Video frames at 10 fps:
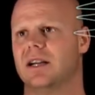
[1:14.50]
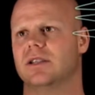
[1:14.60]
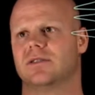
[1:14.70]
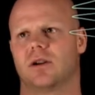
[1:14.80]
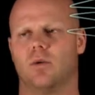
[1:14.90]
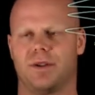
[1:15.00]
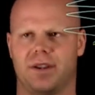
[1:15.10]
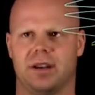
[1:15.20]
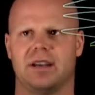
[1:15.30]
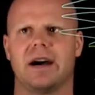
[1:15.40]
So with
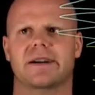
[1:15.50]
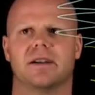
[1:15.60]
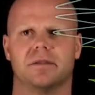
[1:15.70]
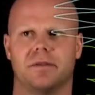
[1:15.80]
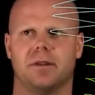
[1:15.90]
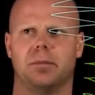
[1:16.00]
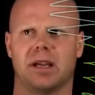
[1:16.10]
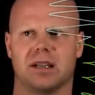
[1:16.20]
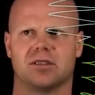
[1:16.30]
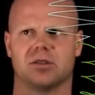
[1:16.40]
inductive,
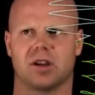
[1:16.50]
because those